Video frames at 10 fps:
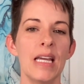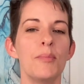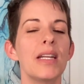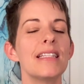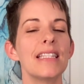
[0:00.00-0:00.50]

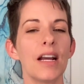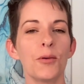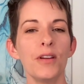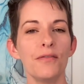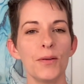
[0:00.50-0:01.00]
but as
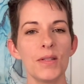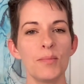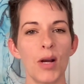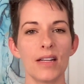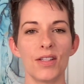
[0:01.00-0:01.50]
airway-focused
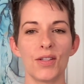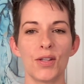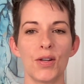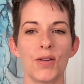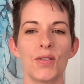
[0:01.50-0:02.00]

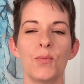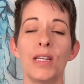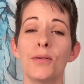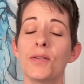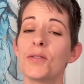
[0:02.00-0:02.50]
practitioners, we
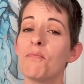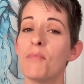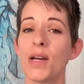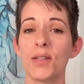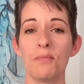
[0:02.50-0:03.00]
know there's
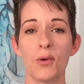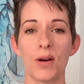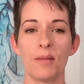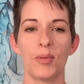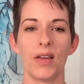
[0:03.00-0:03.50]
much more
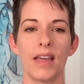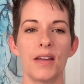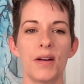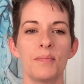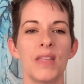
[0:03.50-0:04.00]
at play
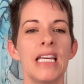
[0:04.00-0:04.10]
here.